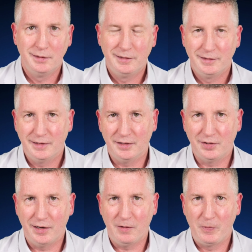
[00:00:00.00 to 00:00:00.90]
that's
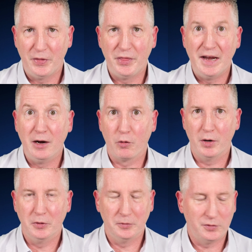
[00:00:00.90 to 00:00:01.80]
how the thing
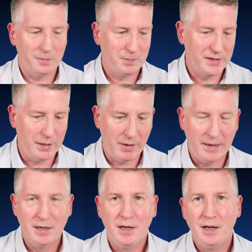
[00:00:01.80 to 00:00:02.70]
grows.
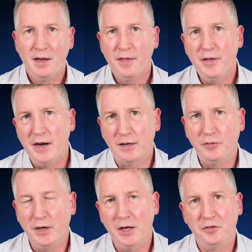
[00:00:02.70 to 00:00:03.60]
Anyway, the next
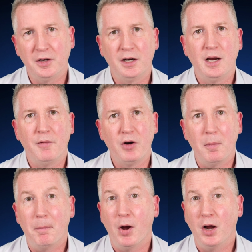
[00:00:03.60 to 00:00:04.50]
video is going to
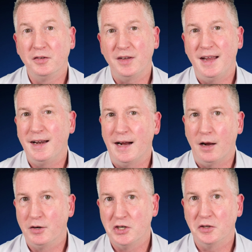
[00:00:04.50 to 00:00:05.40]
cover bugs and
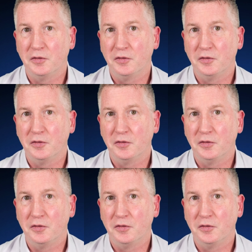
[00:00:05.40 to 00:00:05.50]
outages.